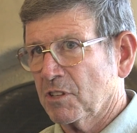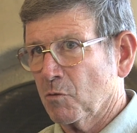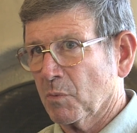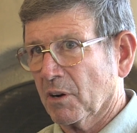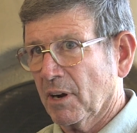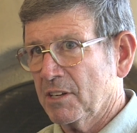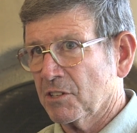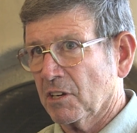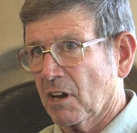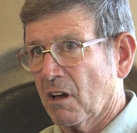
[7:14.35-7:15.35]
the
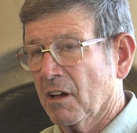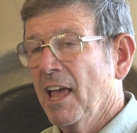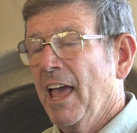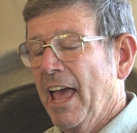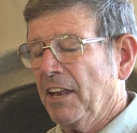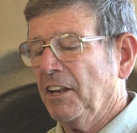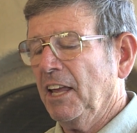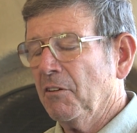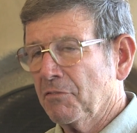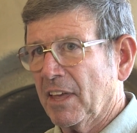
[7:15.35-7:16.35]
immigration law, and
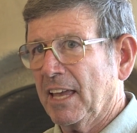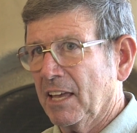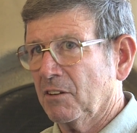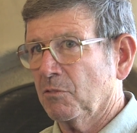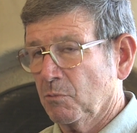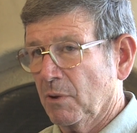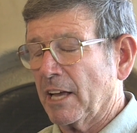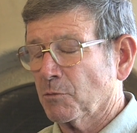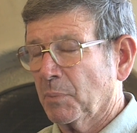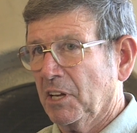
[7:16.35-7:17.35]
if they had
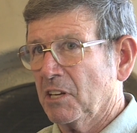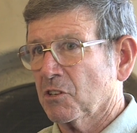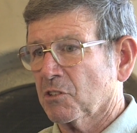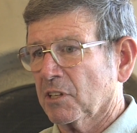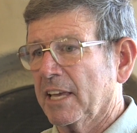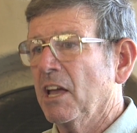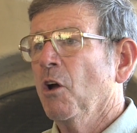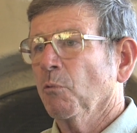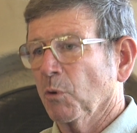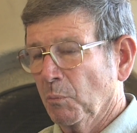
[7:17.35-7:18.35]
expeditiously
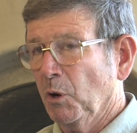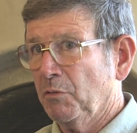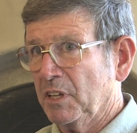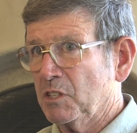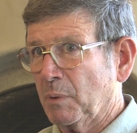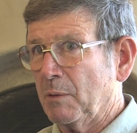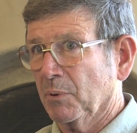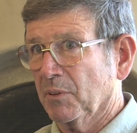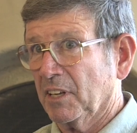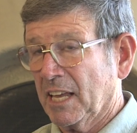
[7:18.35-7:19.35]
removed these
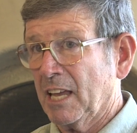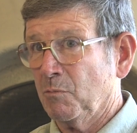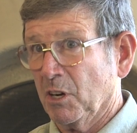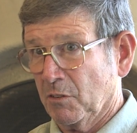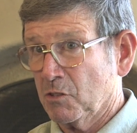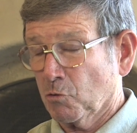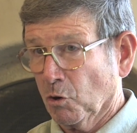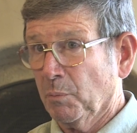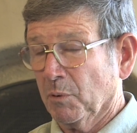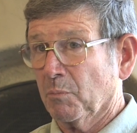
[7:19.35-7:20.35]
people that came here, this
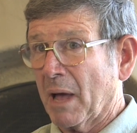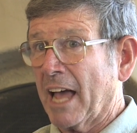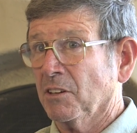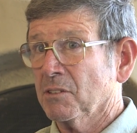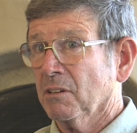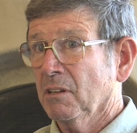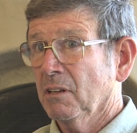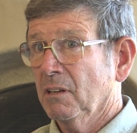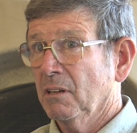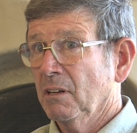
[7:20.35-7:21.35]
group of minors,
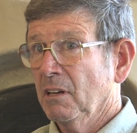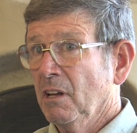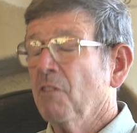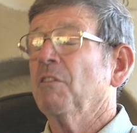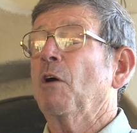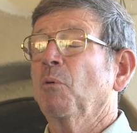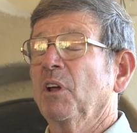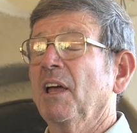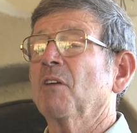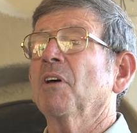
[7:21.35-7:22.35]
they would
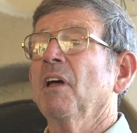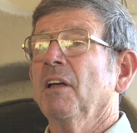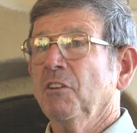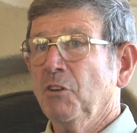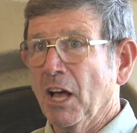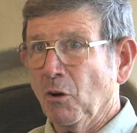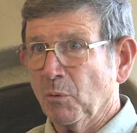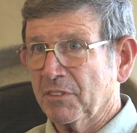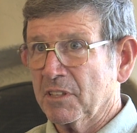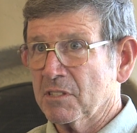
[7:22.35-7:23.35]
have dealt
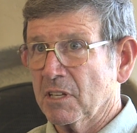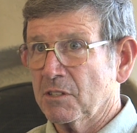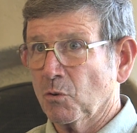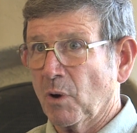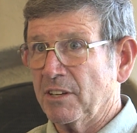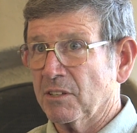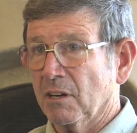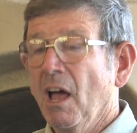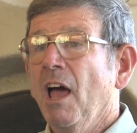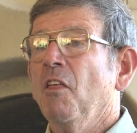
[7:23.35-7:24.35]
with this situation.
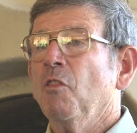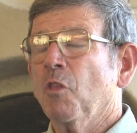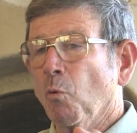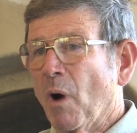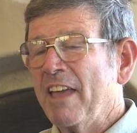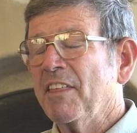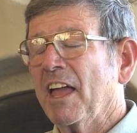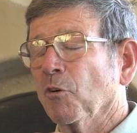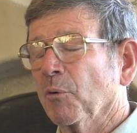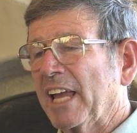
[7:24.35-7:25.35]
The way they
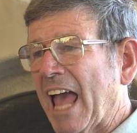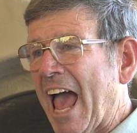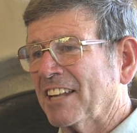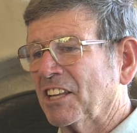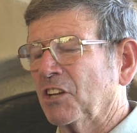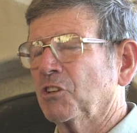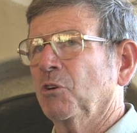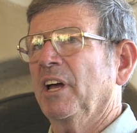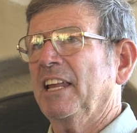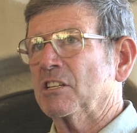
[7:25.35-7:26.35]
are reacting
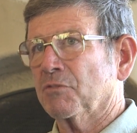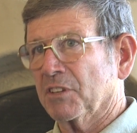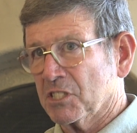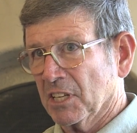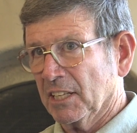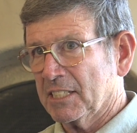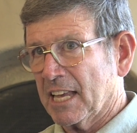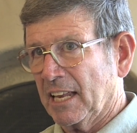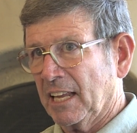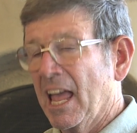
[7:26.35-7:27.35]
to it is
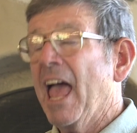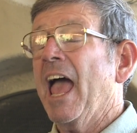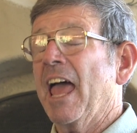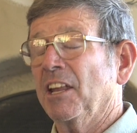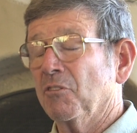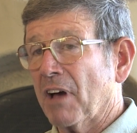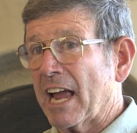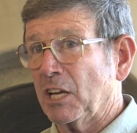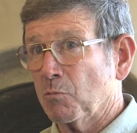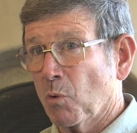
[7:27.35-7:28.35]
facilitating and
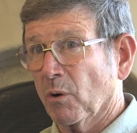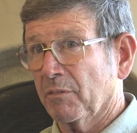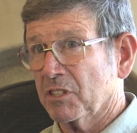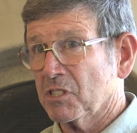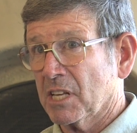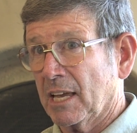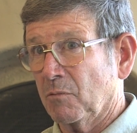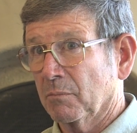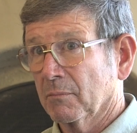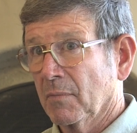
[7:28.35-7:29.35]
inviting more of the same.